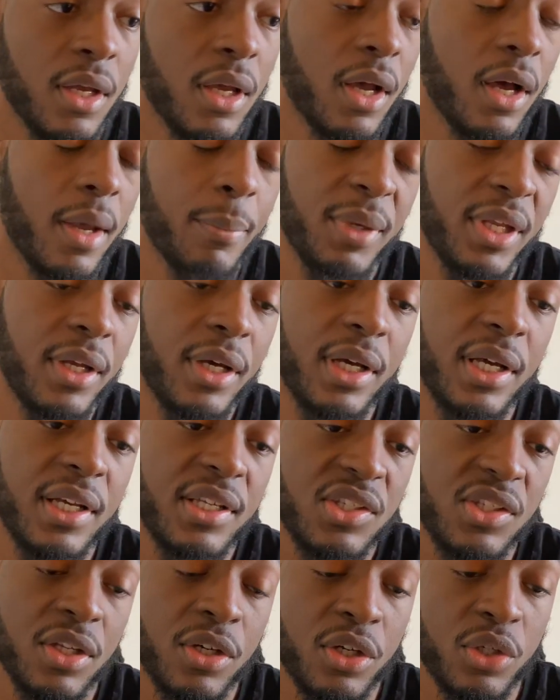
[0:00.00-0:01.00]
a
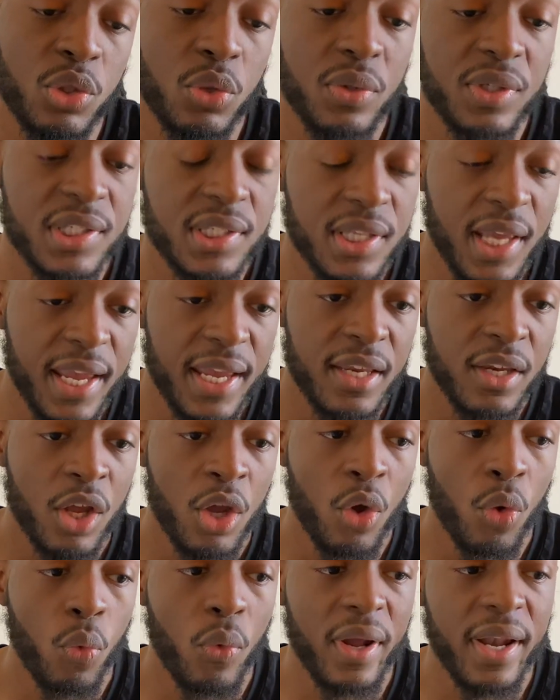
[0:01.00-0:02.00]
sinner to a saint,
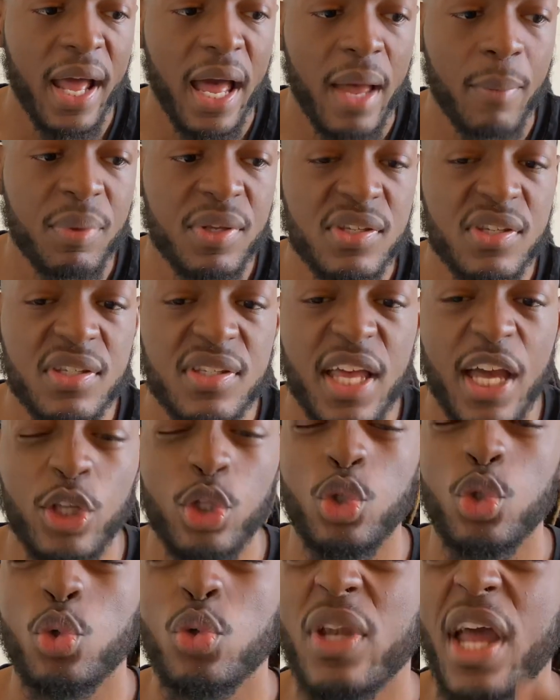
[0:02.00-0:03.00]
what happens is that
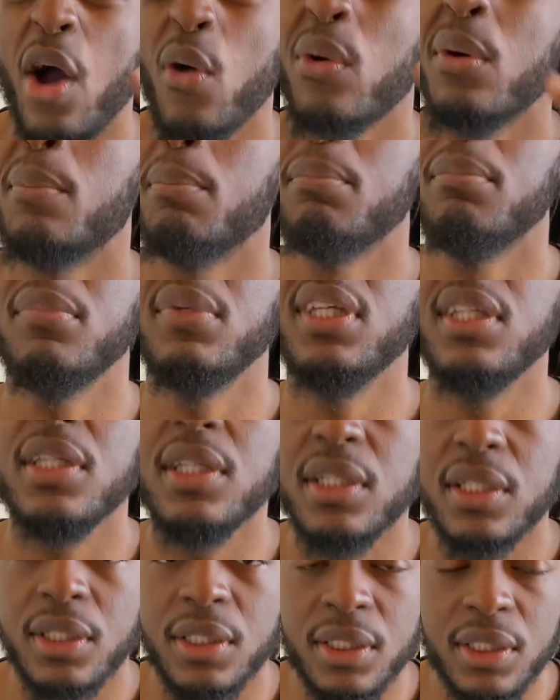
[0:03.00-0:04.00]
you now
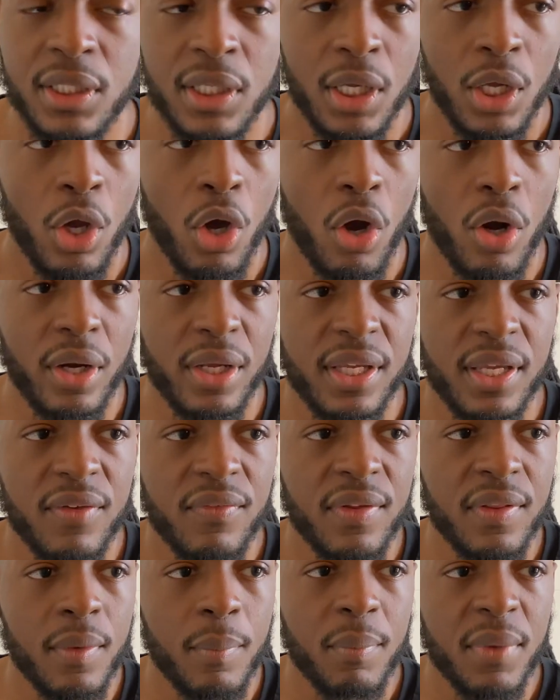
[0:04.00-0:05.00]
immediately are
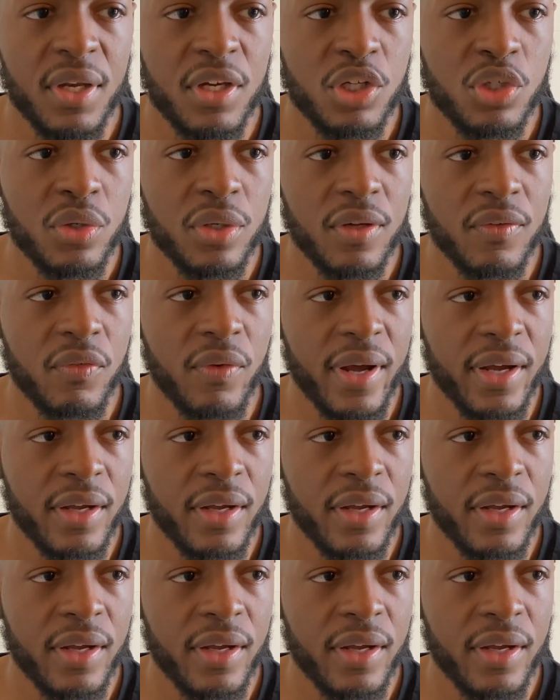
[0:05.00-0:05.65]
given the ministry of